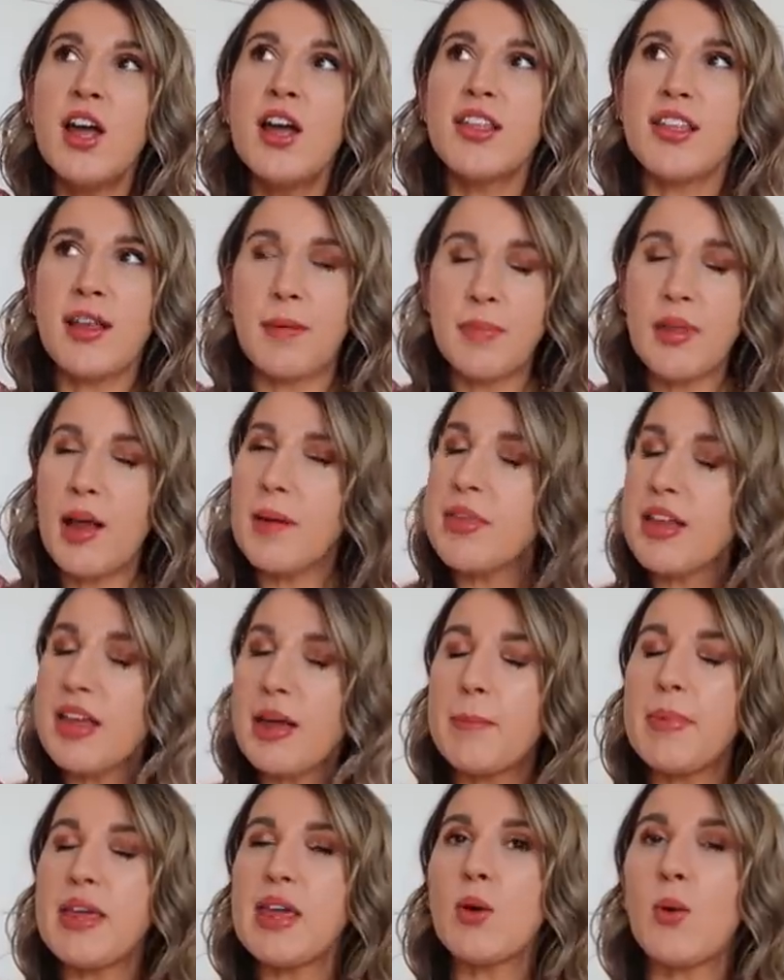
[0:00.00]
Sometimes it
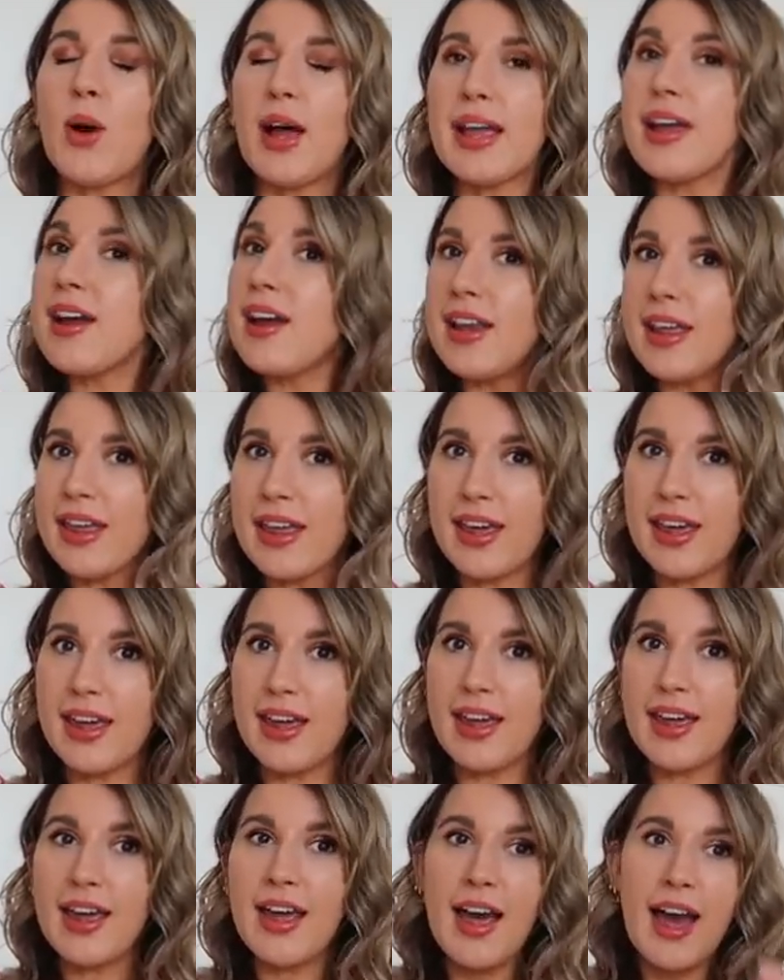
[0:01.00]
can be quite
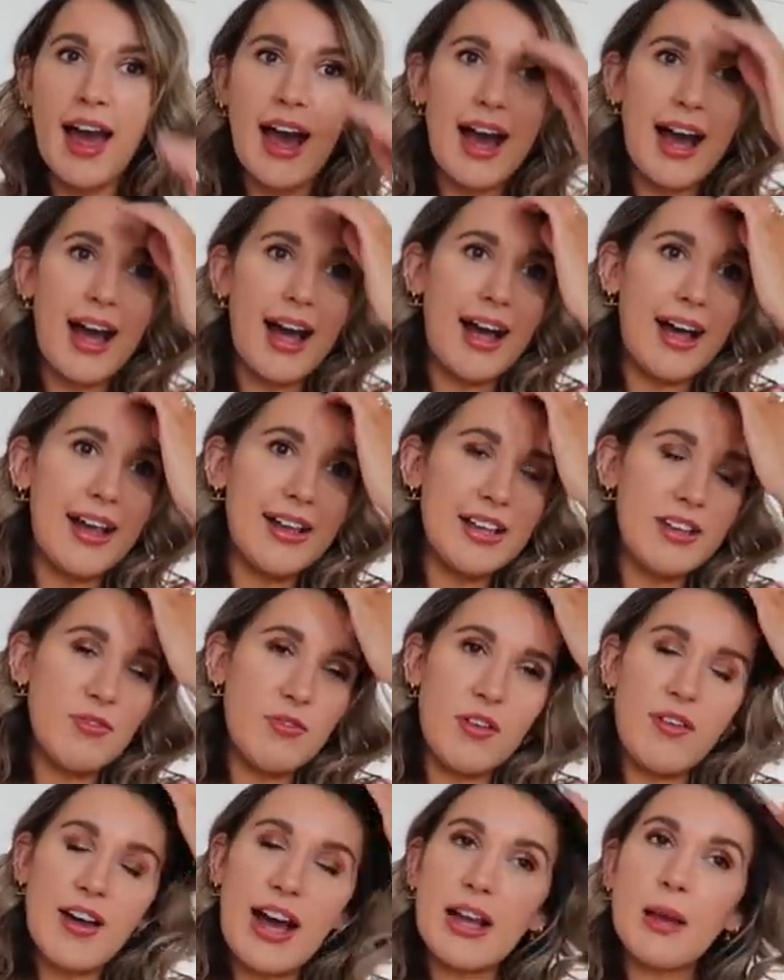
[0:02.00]
clingy, and
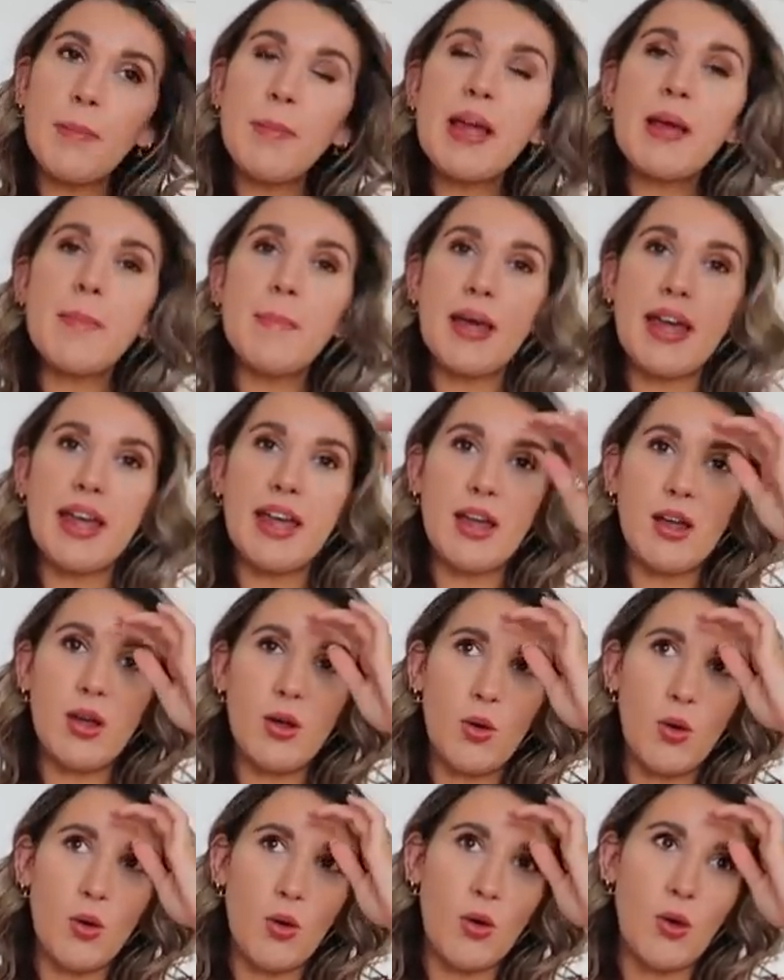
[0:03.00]
if I've had a big
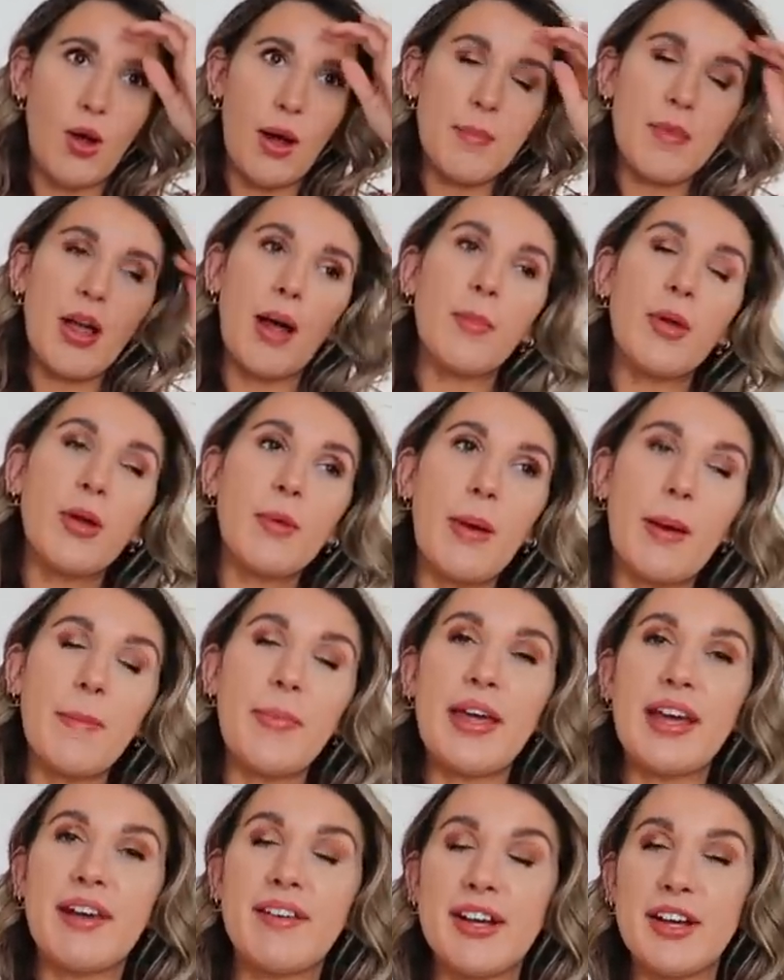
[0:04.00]
meal or I'm coming on my
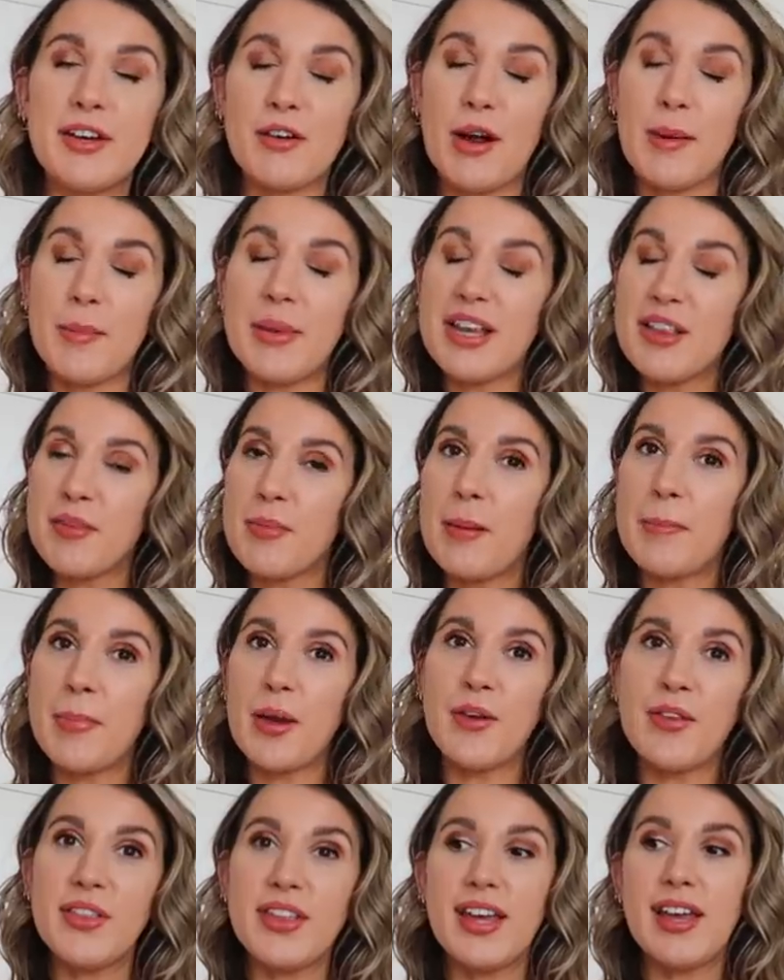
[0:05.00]
period or I'm a little bit
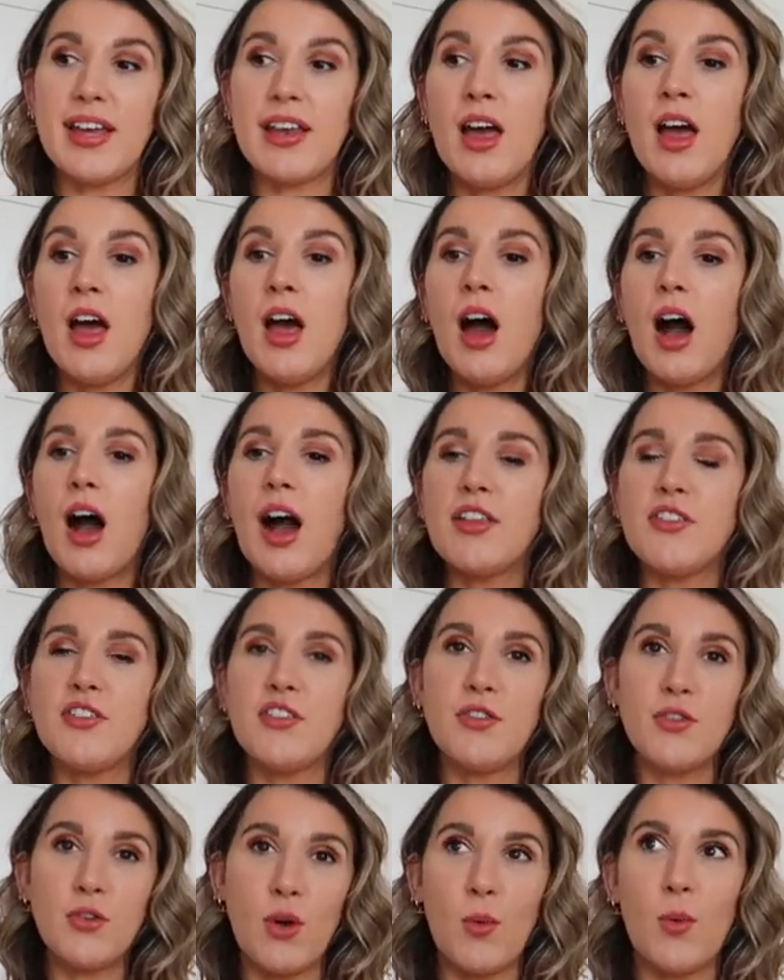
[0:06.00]
bloated, I
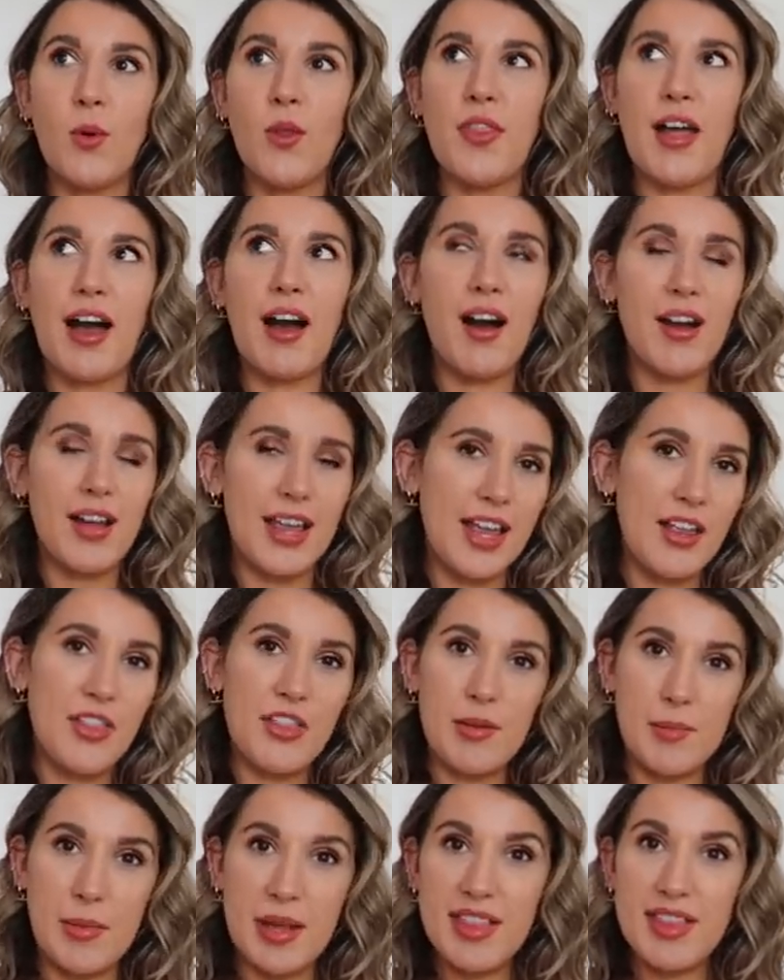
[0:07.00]
do not want that hugging
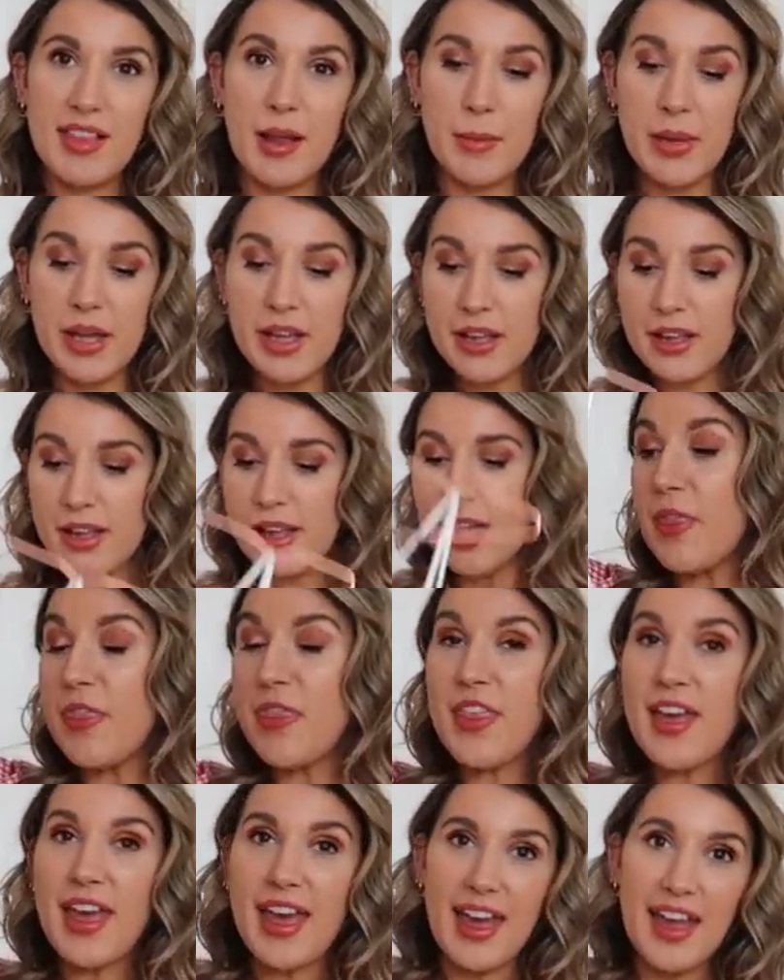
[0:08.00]
to my stomach.
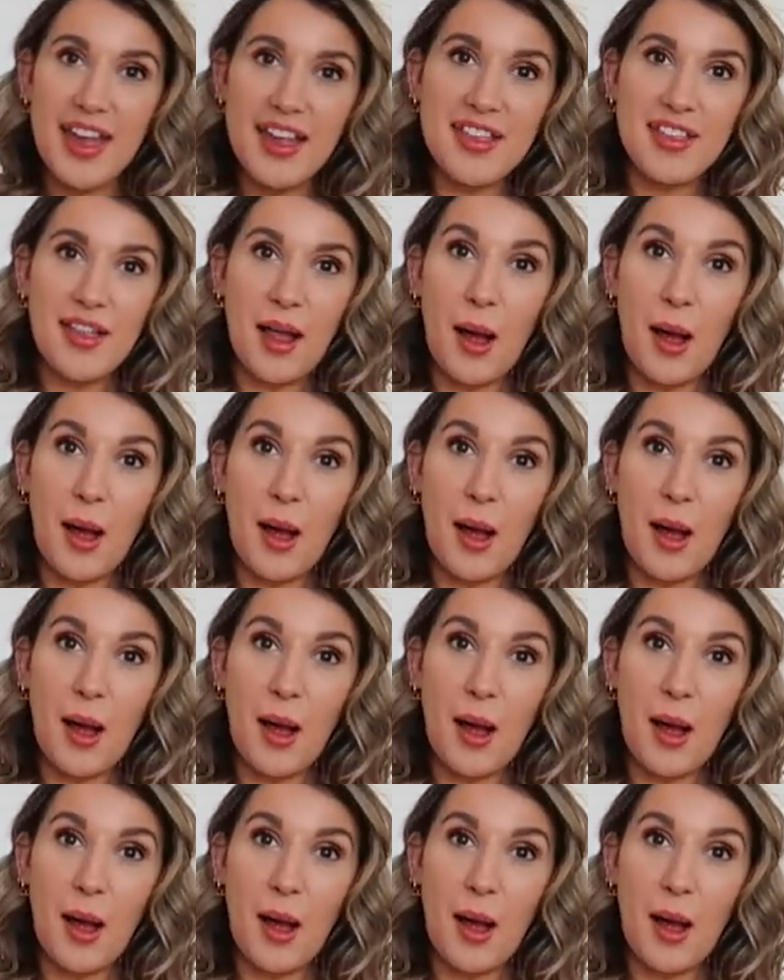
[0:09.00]
But this,